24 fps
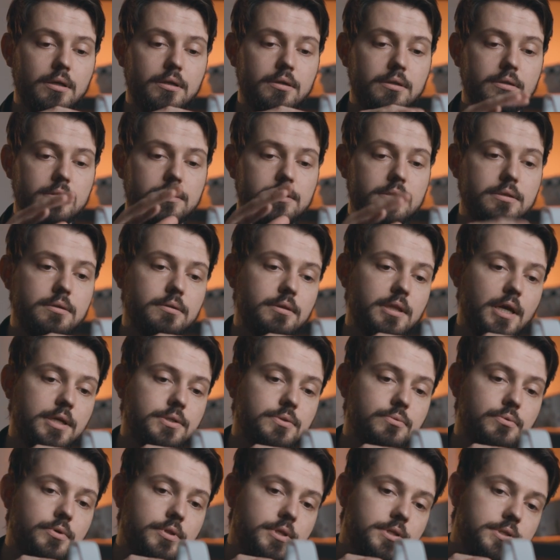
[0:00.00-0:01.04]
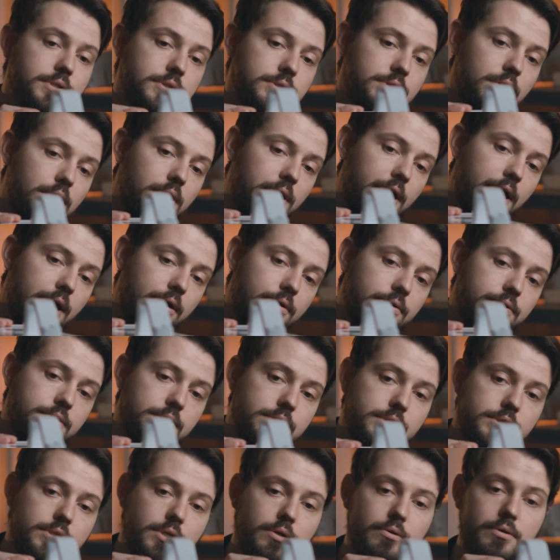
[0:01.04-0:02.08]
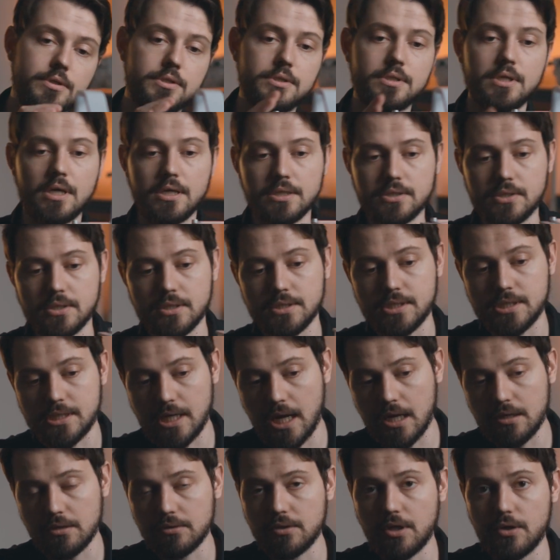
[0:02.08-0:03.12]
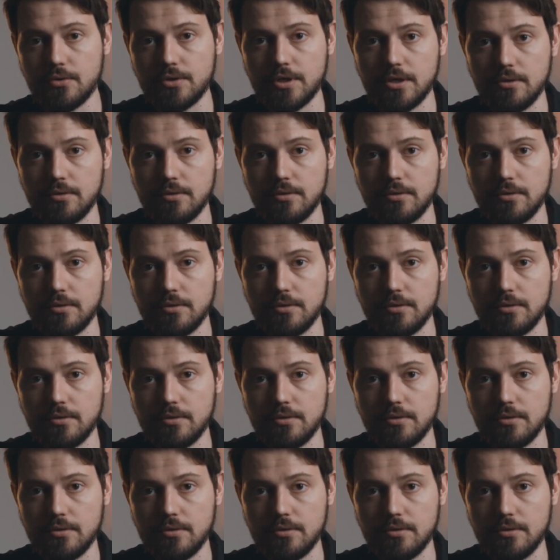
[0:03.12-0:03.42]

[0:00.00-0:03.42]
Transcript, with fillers: and, that's where this is all housed. So it's it's a standalone